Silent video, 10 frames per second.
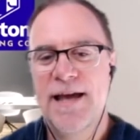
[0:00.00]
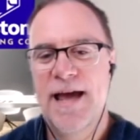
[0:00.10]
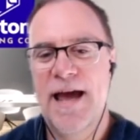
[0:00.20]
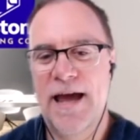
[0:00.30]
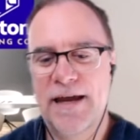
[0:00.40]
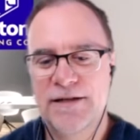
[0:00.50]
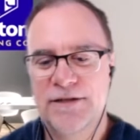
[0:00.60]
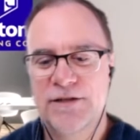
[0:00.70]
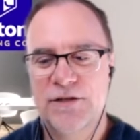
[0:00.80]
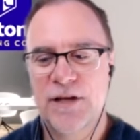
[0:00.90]
and
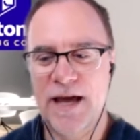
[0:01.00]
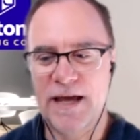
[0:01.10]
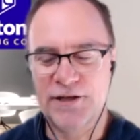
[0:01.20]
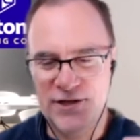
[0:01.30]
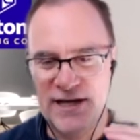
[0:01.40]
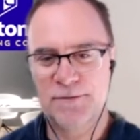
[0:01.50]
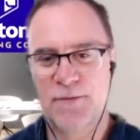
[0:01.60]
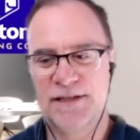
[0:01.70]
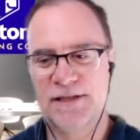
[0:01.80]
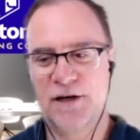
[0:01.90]
adjust
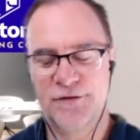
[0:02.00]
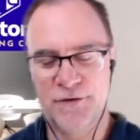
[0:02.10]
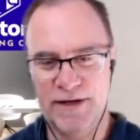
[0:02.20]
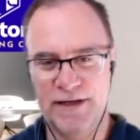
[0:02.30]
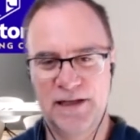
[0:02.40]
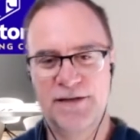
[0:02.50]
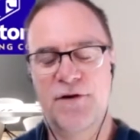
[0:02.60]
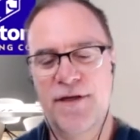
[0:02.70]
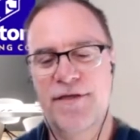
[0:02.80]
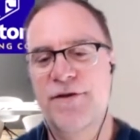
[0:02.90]
myself so I can live
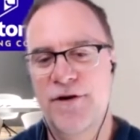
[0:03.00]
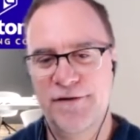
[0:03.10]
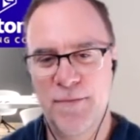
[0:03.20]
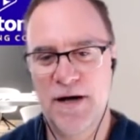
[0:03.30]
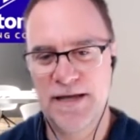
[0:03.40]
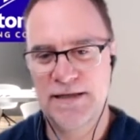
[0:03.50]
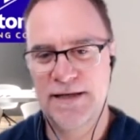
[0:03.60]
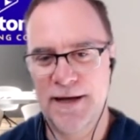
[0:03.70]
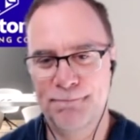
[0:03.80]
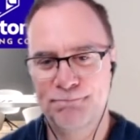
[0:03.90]
on a third of my
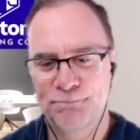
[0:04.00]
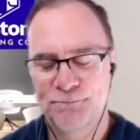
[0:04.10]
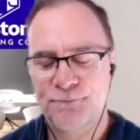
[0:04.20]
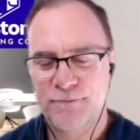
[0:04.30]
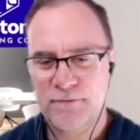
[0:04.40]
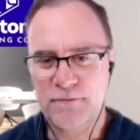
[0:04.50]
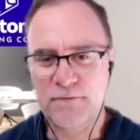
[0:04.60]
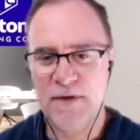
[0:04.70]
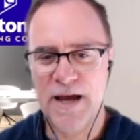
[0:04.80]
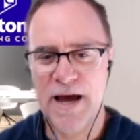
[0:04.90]
income
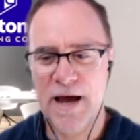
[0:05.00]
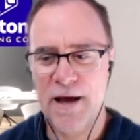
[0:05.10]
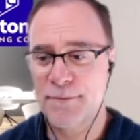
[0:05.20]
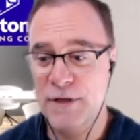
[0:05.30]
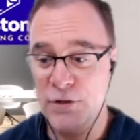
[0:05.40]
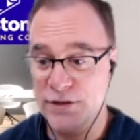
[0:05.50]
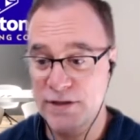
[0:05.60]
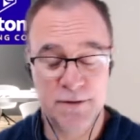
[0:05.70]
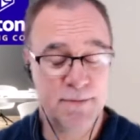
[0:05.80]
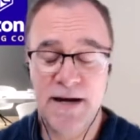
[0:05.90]
um, because
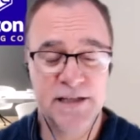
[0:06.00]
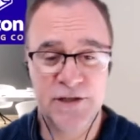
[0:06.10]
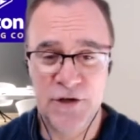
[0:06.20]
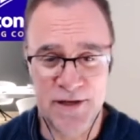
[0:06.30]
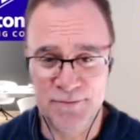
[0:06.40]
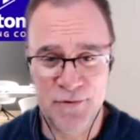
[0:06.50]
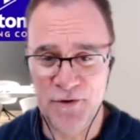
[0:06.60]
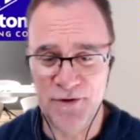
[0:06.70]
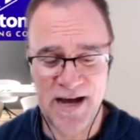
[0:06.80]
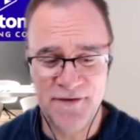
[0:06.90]
the money's not
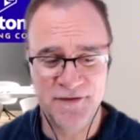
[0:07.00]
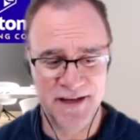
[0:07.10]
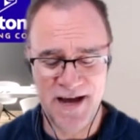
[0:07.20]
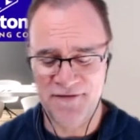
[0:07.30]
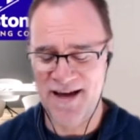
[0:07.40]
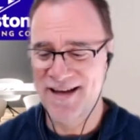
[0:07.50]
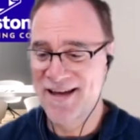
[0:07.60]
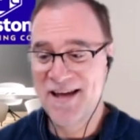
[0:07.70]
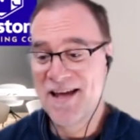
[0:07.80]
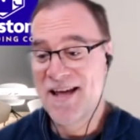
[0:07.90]
important after you have
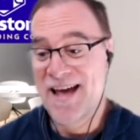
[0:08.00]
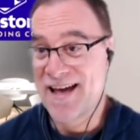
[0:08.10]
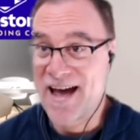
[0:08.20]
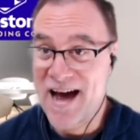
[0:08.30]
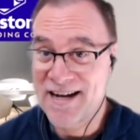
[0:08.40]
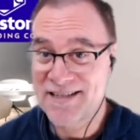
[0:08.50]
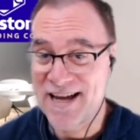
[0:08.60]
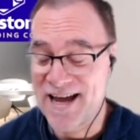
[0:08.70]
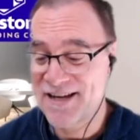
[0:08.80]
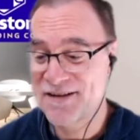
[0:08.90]
a, a heart
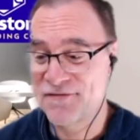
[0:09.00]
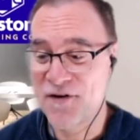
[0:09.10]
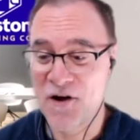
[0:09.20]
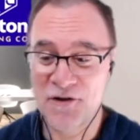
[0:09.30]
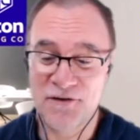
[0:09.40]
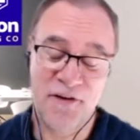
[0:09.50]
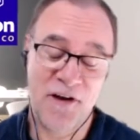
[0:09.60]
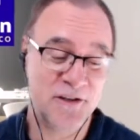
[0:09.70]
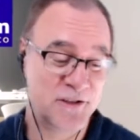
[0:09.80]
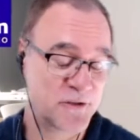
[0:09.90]
attack yeah. followed
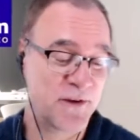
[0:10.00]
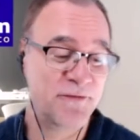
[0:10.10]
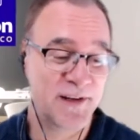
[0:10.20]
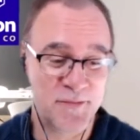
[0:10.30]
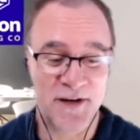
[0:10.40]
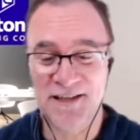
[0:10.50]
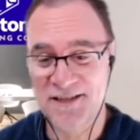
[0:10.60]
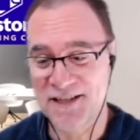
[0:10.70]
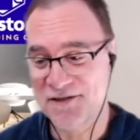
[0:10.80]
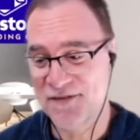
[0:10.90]
followed swiftly by a
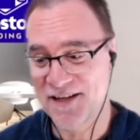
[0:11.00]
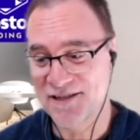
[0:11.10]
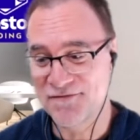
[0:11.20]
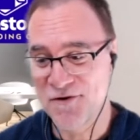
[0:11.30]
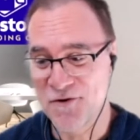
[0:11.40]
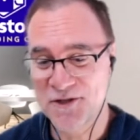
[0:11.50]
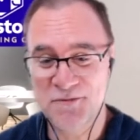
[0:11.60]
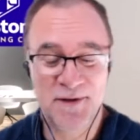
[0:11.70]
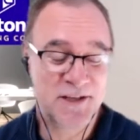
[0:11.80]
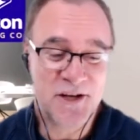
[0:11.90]
six-figure divorce
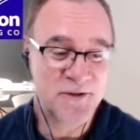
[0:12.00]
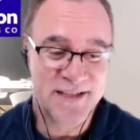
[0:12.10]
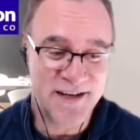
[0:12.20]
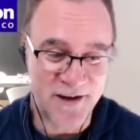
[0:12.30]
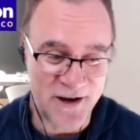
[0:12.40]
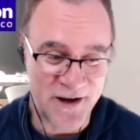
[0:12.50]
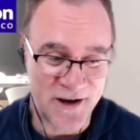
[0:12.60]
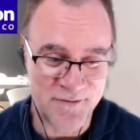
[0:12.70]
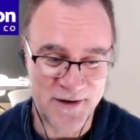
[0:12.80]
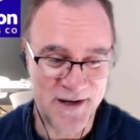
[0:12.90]
because I was never
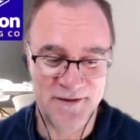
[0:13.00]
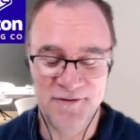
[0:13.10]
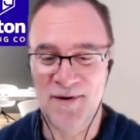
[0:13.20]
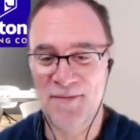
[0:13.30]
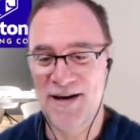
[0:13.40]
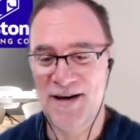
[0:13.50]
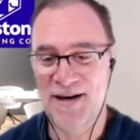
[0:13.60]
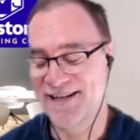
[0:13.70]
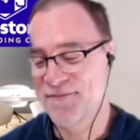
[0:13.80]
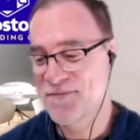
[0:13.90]
home for my for my
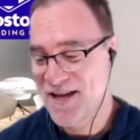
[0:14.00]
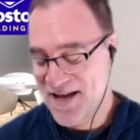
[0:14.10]
partner.